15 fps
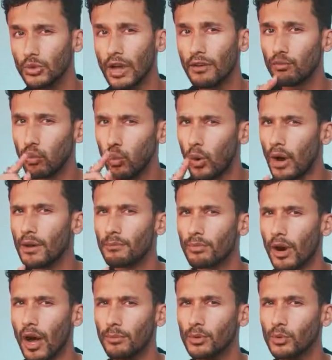have one
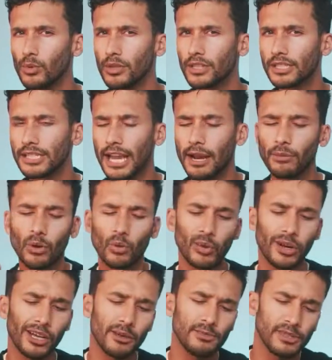problem with this camera
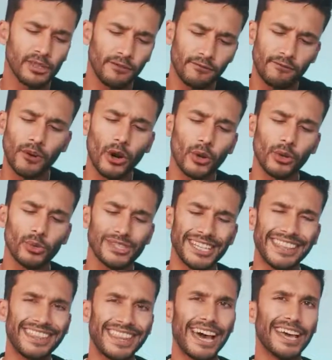when it comes to photos,
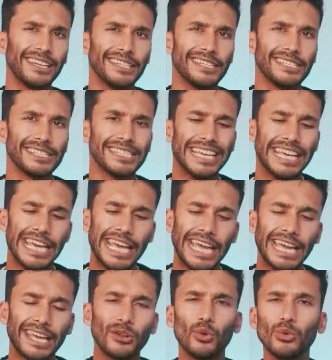and that is,
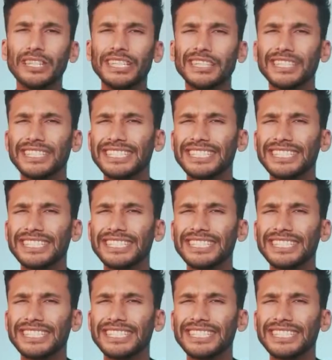it only does